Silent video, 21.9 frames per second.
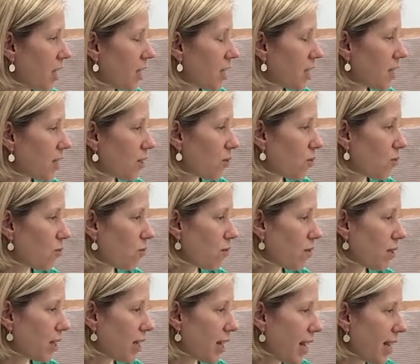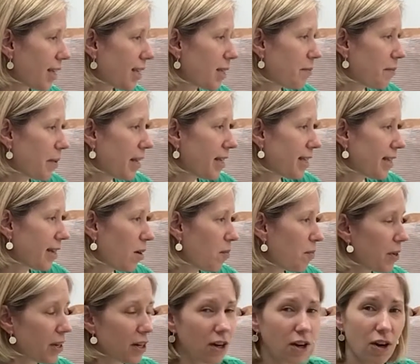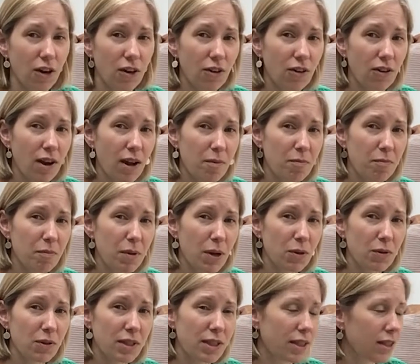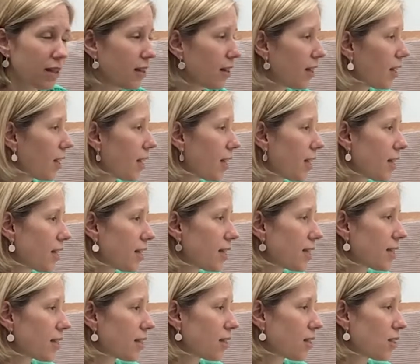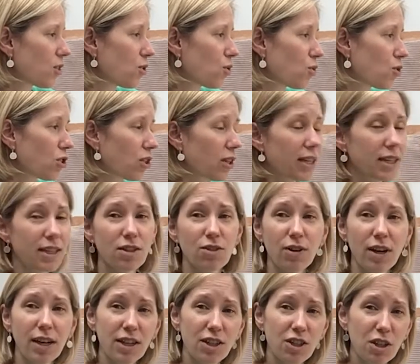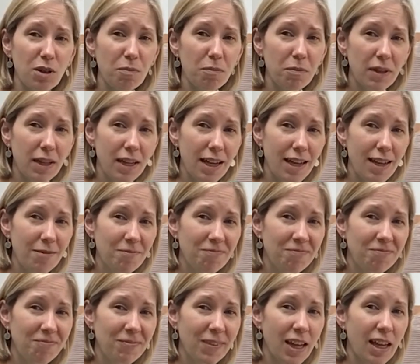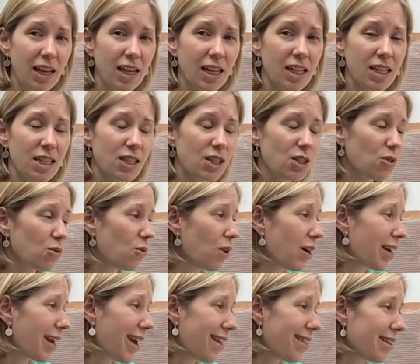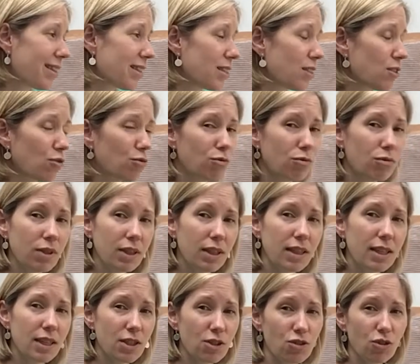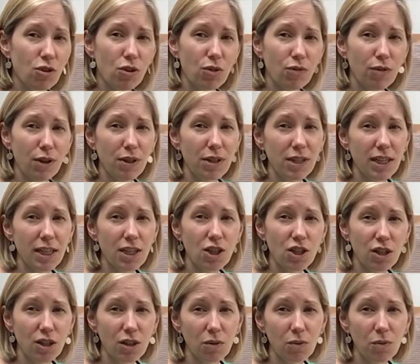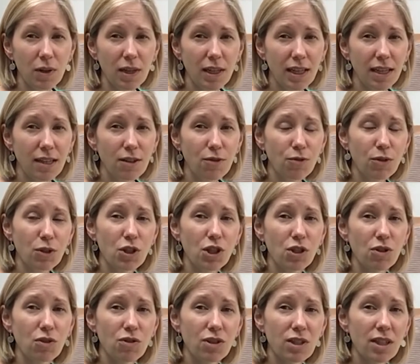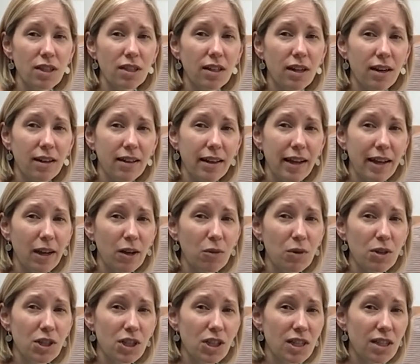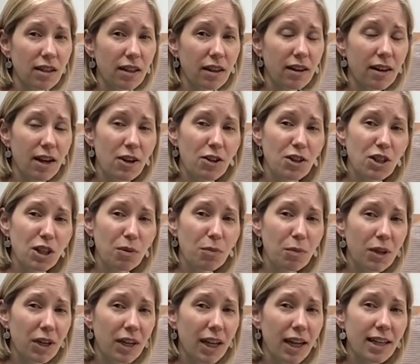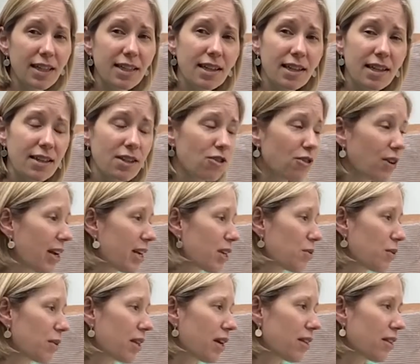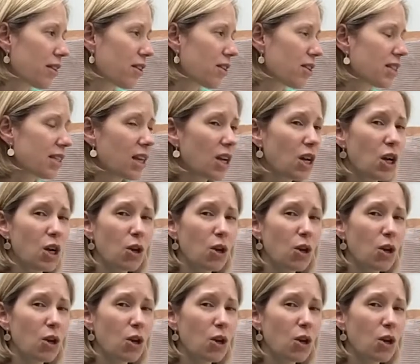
So the next bit up in our mountain is social interaction and play. So again, this is a really strong foundation that we need for children to learn language and to learn how to communicate and interact with others.